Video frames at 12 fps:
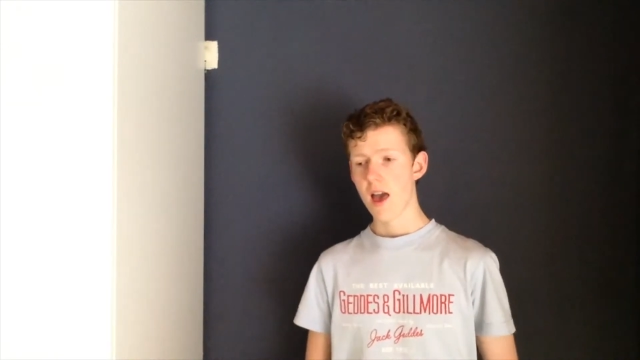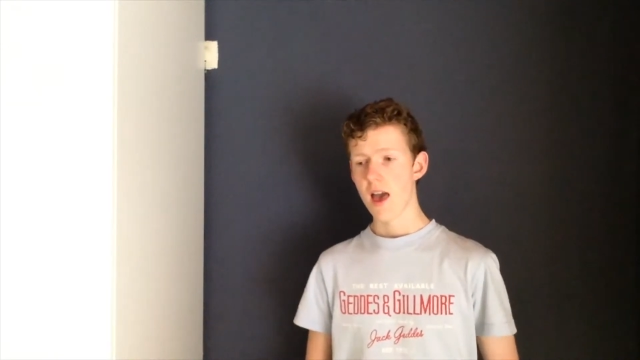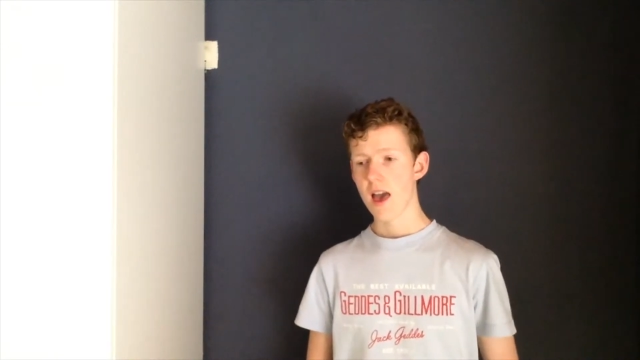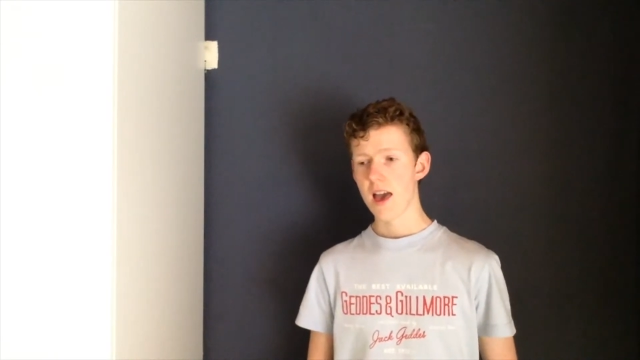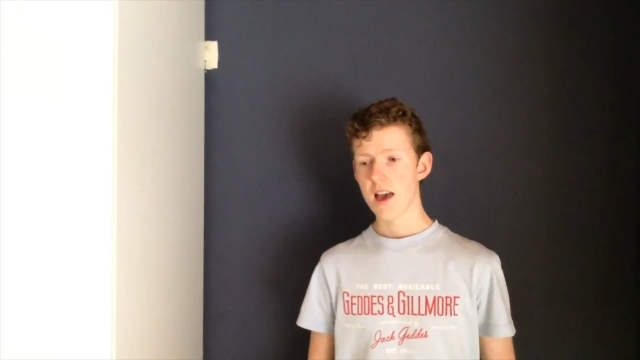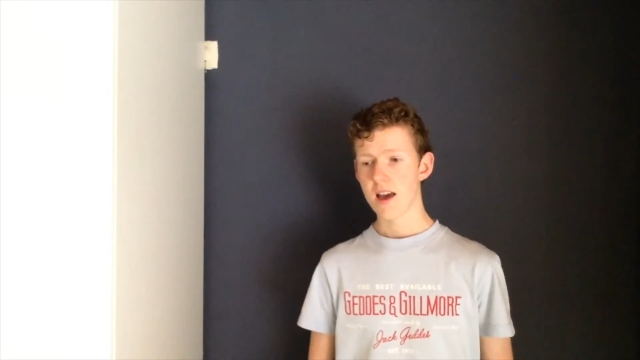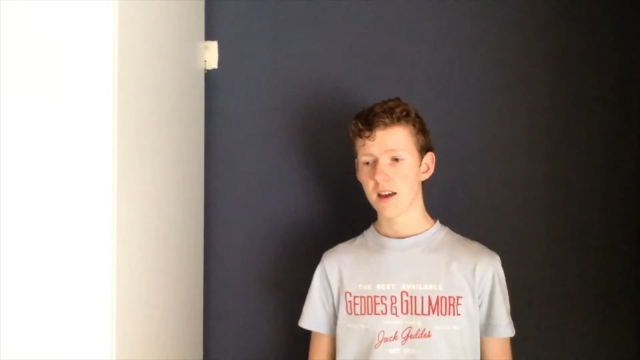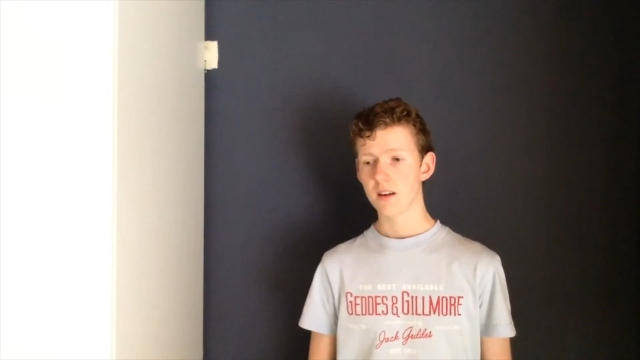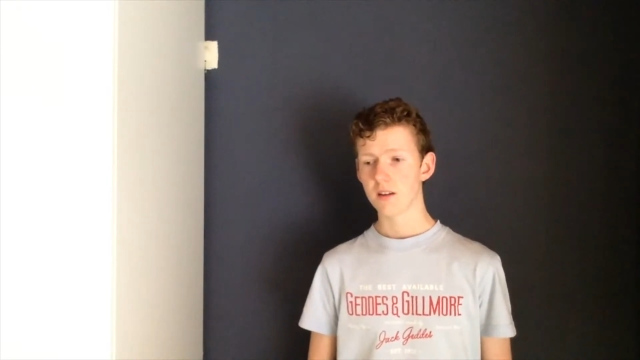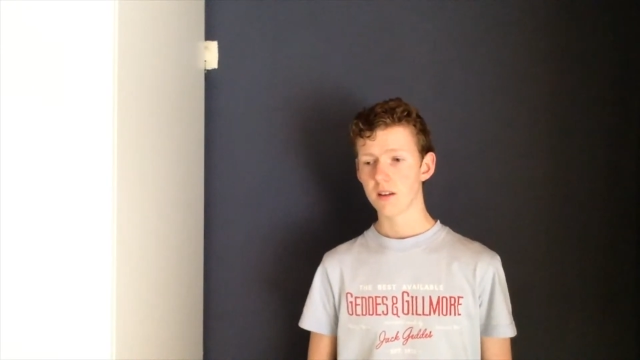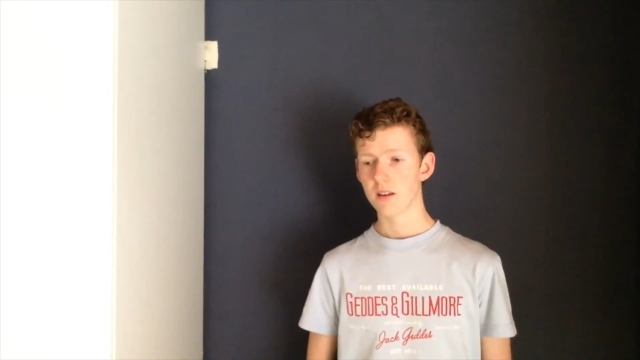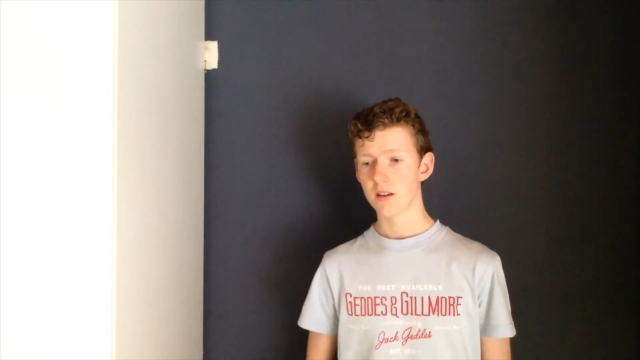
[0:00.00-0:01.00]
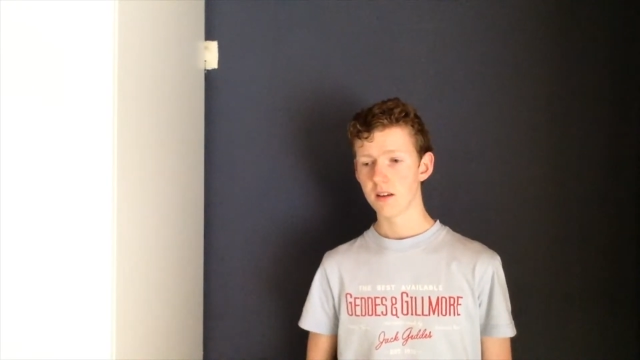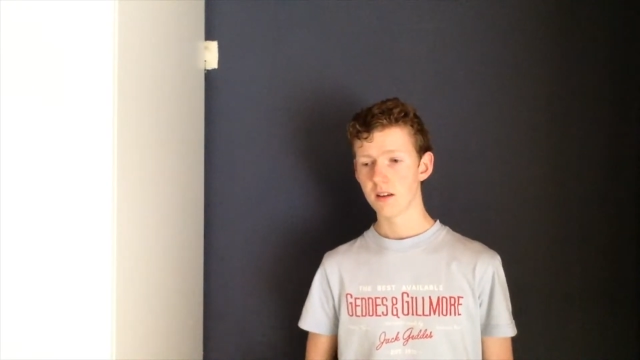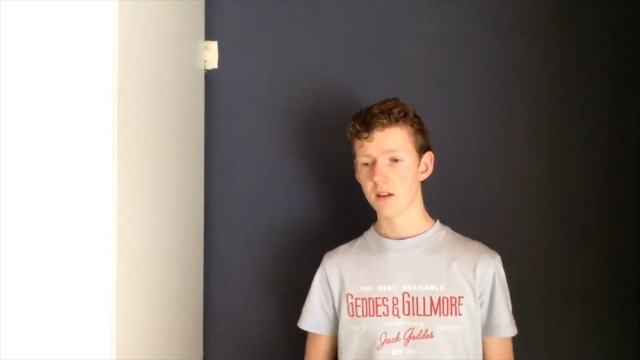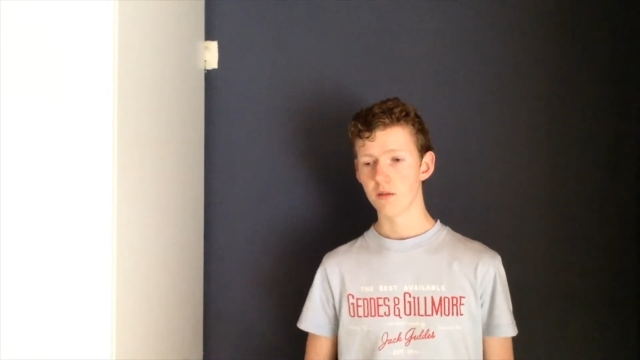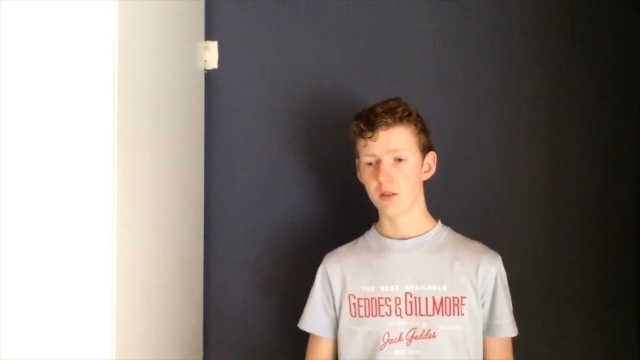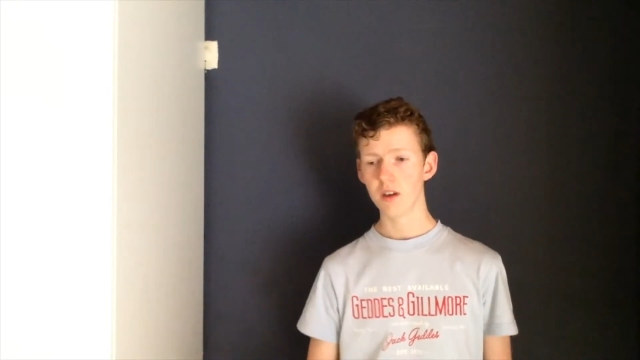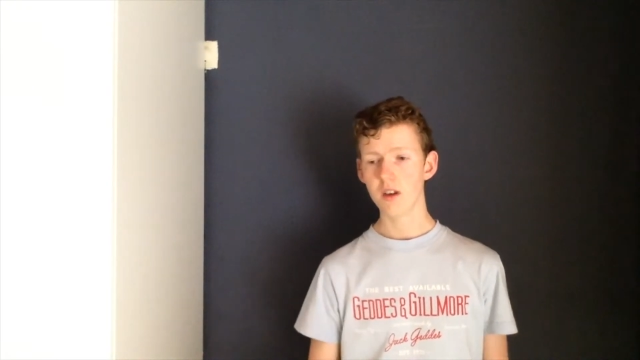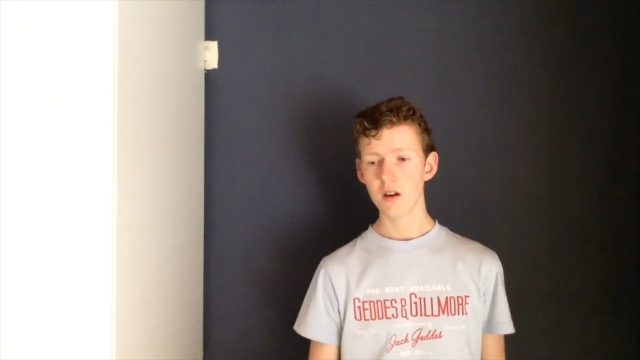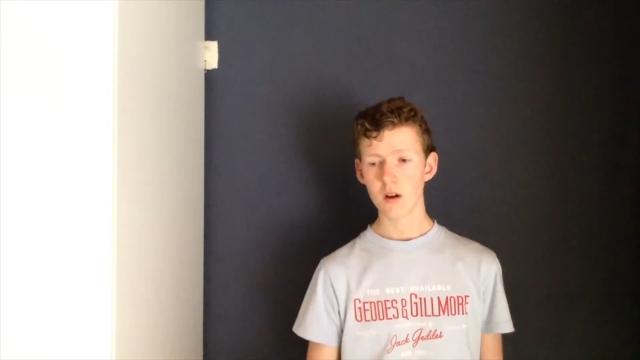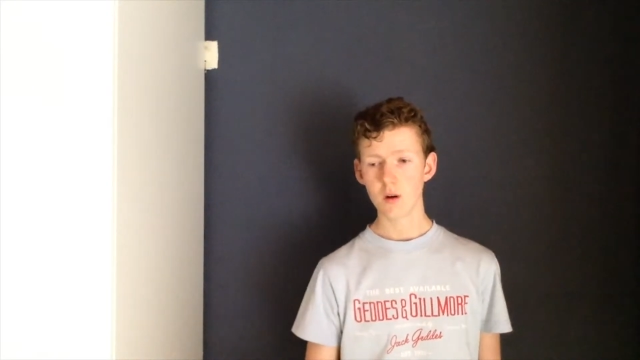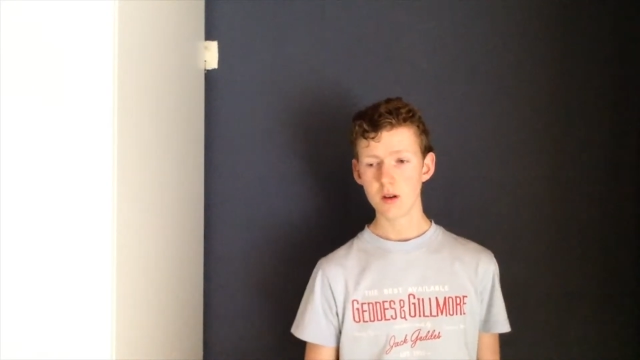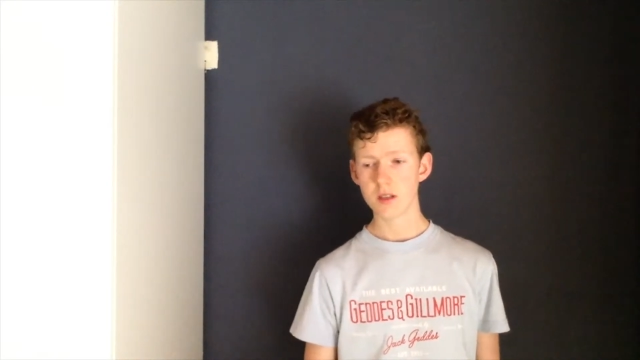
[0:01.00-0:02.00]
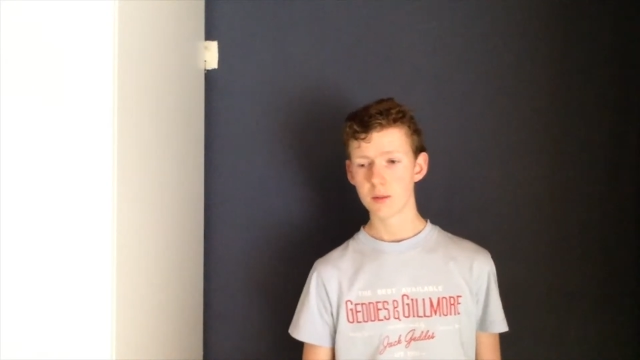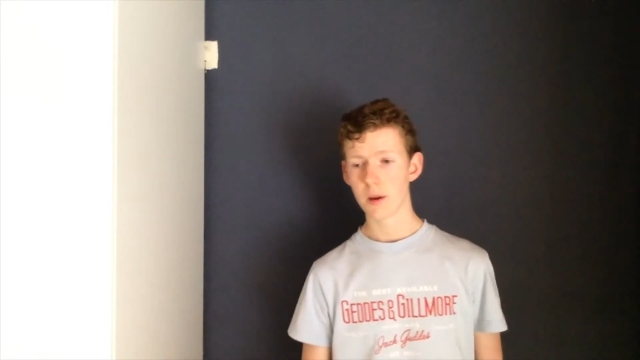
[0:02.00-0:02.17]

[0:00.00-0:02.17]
And the video is